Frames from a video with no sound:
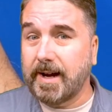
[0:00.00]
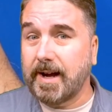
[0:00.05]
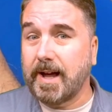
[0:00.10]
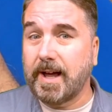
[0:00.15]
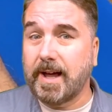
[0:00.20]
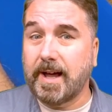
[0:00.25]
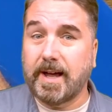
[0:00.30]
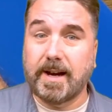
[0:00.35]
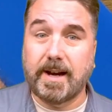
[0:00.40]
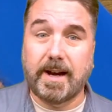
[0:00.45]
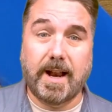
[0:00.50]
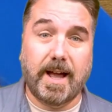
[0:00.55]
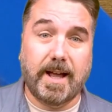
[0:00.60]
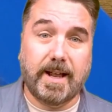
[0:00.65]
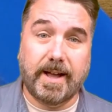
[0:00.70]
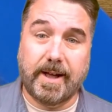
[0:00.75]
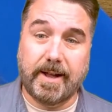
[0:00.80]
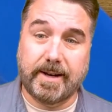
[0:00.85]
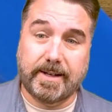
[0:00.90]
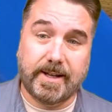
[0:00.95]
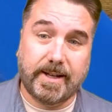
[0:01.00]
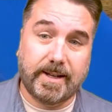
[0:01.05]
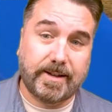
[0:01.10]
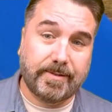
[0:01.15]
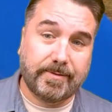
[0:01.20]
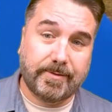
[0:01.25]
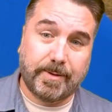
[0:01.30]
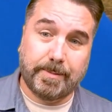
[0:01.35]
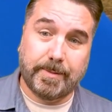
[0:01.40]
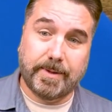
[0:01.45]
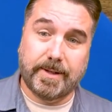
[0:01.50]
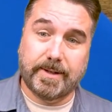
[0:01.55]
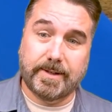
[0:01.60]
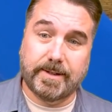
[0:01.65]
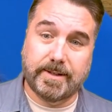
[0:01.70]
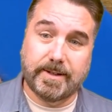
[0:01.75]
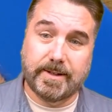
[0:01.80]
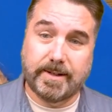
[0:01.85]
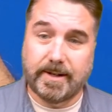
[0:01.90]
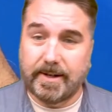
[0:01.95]
and I tell you, from
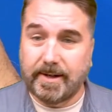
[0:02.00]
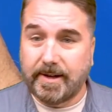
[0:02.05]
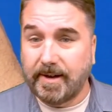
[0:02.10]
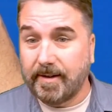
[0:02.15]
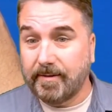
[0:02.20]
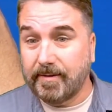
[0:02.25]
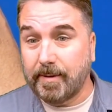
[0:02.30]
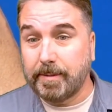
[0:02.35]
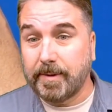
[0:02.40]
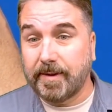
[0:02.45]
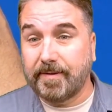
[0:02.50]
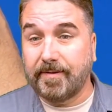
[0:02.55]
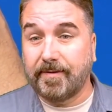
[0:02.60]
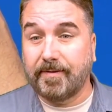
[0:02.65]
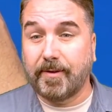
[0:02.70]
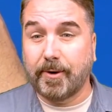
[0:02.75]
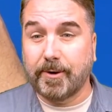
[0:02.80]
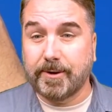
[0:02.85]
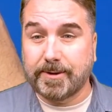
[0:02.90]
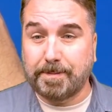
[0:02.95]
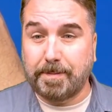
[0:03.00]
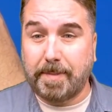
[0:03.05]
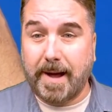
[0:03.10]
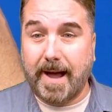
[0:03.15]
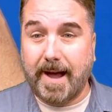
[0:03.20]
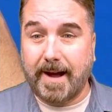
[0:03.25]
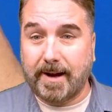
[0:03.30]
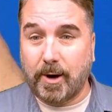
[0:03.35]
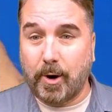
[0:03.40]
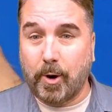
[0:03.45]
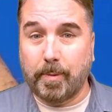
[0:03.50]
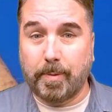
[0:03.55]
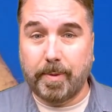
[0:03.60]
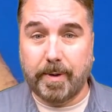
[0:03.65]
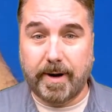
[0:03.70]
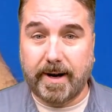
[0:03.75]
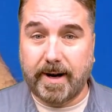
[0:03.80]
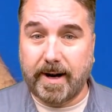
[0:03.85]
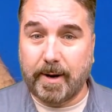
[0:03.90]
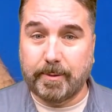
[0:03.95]
the first pack
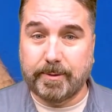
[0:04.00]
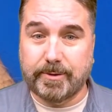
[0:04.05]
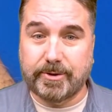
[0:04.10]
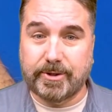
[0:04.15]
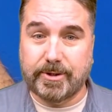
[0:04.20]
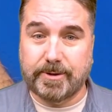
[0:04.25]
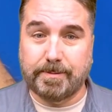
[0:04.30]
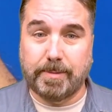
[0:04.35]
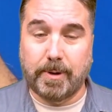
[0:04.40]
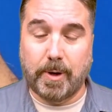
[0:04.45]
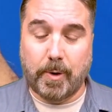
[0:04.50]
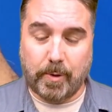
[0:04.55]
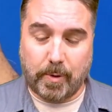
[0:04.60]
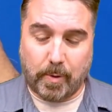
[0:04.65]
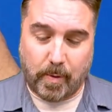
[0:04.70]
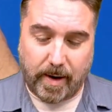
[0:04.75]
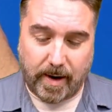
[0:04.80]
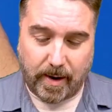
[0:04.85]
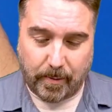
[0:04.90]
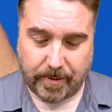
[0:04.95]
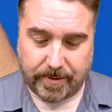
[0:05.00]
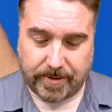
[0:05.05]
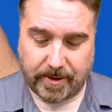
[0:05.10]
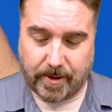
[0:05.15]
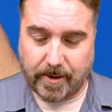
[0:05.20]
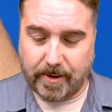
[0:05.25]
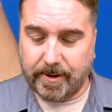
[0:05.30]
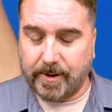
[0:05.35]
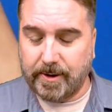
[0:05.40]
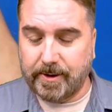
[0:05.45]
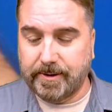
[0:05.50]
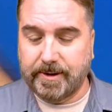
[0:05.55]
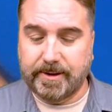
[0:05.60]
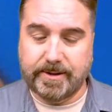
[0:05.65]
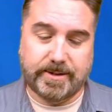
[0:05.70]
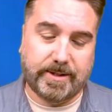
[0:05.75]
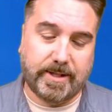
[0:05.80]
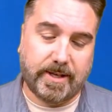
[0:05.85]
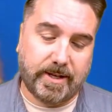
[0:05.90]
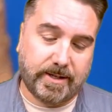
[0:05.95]
opening, I was just blown away with the art on these
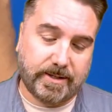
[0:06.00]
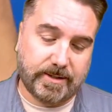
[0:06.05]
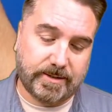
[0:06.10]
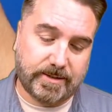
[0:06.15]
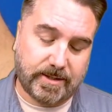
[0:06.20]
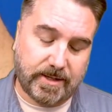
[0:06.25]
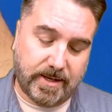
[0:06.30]
things.